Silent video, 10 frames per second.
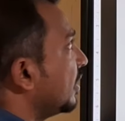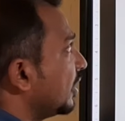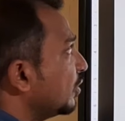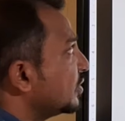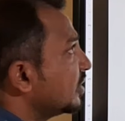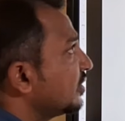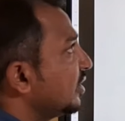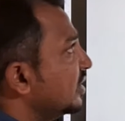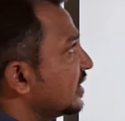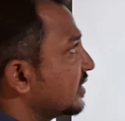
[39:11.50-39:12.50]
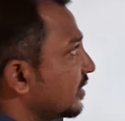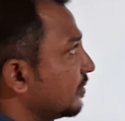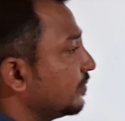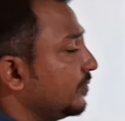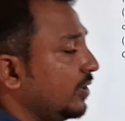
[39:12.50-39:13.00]
using the thin
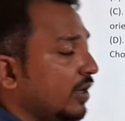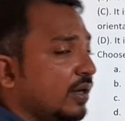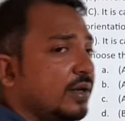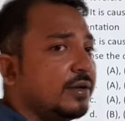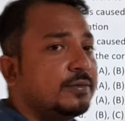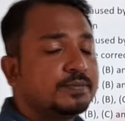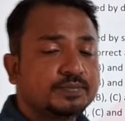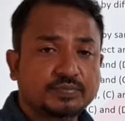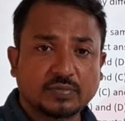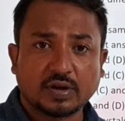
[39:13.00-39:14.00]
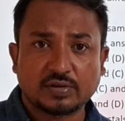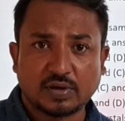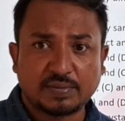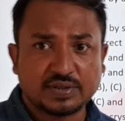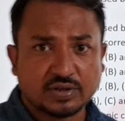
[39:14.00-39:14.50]
section. So
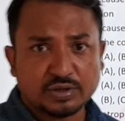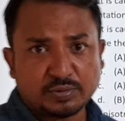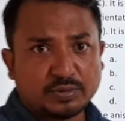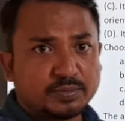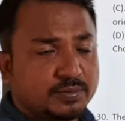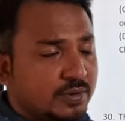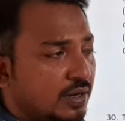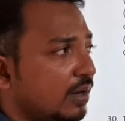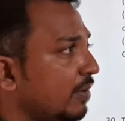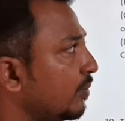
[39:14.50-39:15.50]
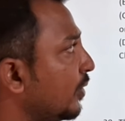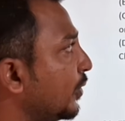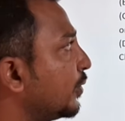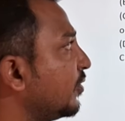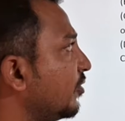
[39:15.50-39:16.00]
I have discussed about
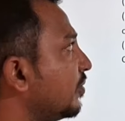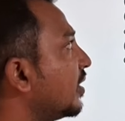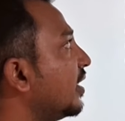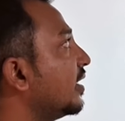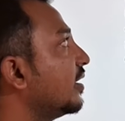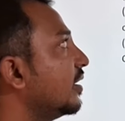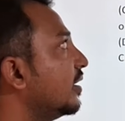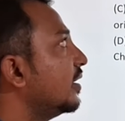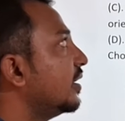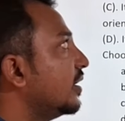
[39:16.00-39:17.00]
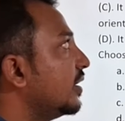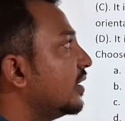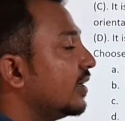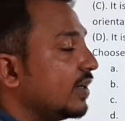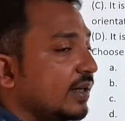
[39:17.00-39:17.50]
pleochroism earlier.
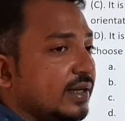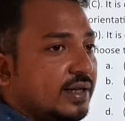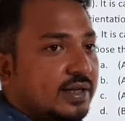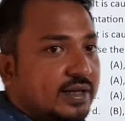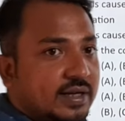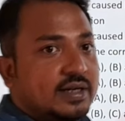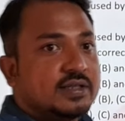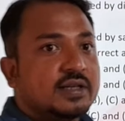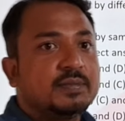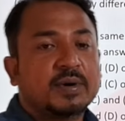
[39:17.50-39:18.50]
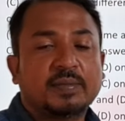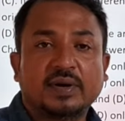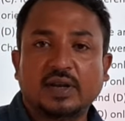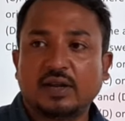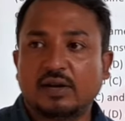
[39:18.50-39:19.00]
It is a
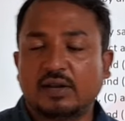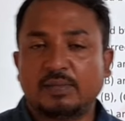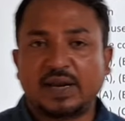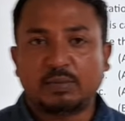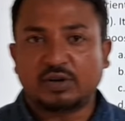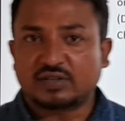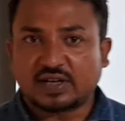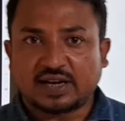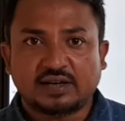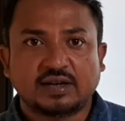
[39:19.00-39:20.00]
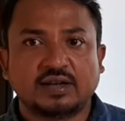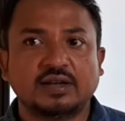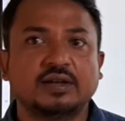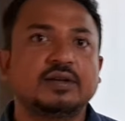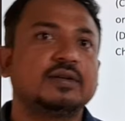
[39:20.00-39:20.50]
property under plane polarized light.
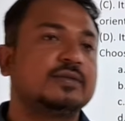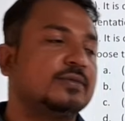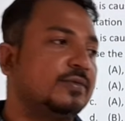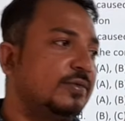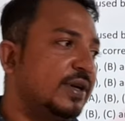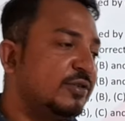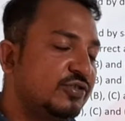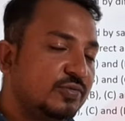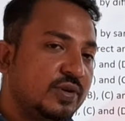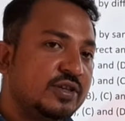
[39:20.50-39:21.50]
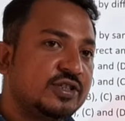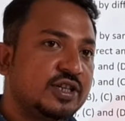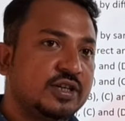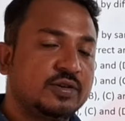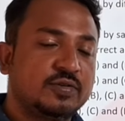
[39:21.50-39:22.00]
When we'll
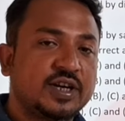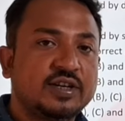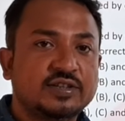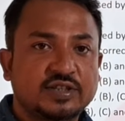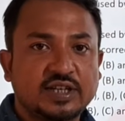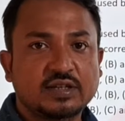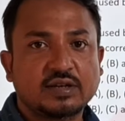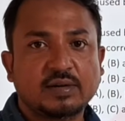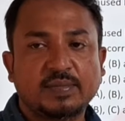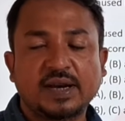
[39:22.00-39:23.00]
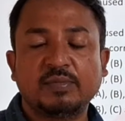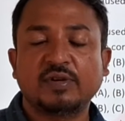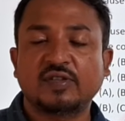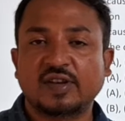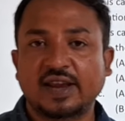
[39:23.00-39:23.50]
rotate the stage under plane
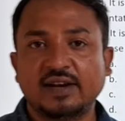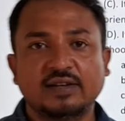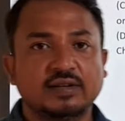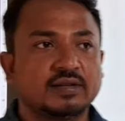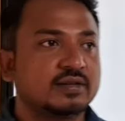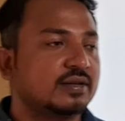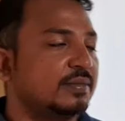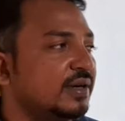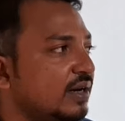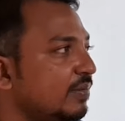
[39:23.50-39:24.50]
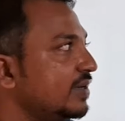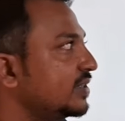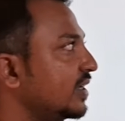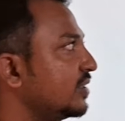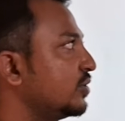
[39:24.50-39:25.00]
polarized light, the mineral will
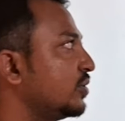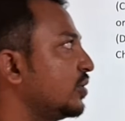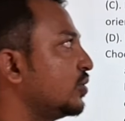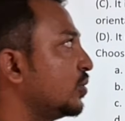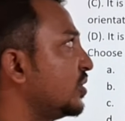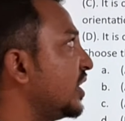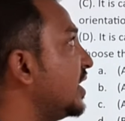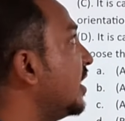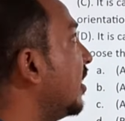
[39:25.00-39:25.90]
change, show change in